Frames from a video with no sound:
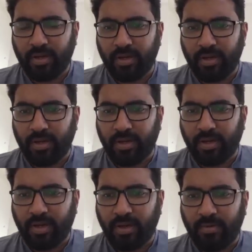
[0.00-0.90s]

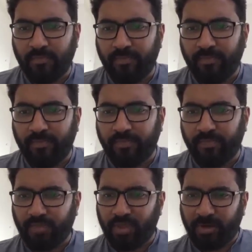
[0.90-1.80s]
Uh,
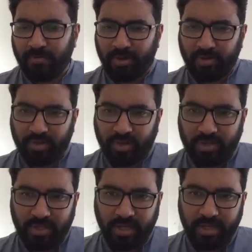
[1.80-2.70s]
November two
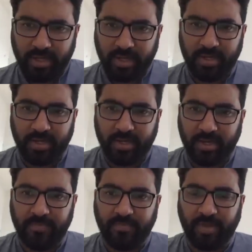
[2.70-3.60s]
thousand nineteen, uh,
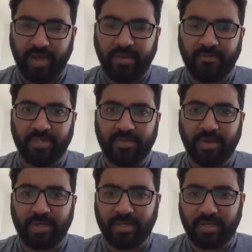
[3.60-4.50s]
I have just
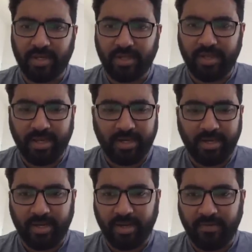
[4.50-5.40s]
pasted a link
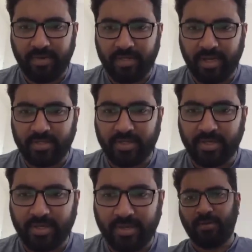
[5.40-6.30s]
uh, which has the
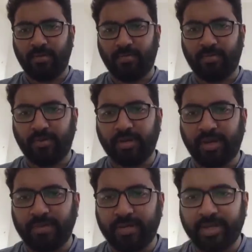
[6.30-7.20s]

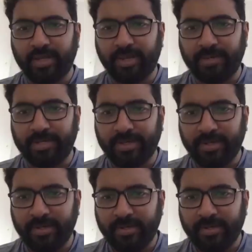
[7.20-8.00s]
program detail ambition.